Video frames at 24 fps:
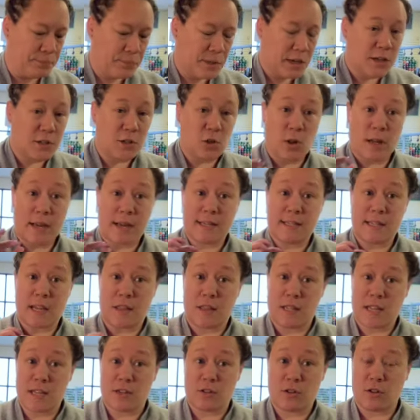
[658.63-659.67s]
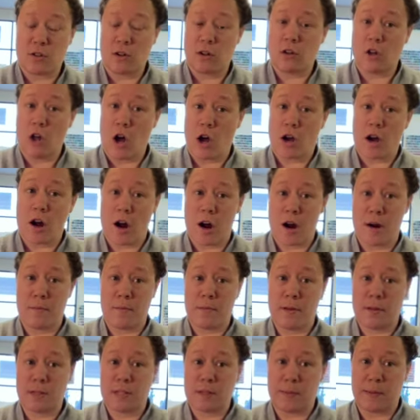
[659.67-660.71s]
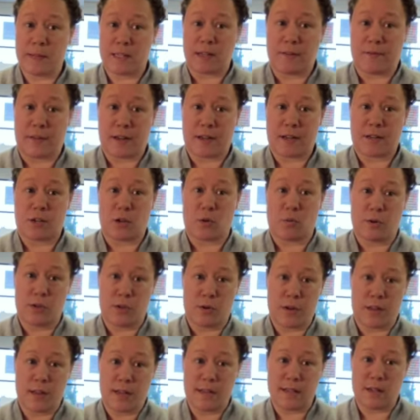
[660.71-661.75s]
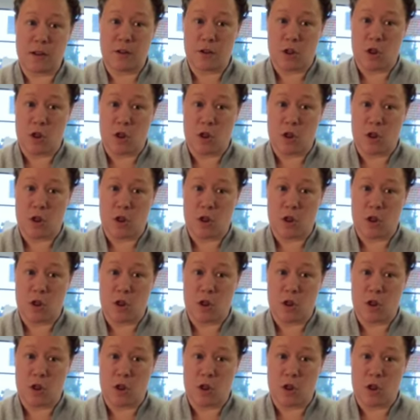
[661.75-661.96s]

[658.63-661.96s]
So like I said, these are long arm specific. So we're doing these on the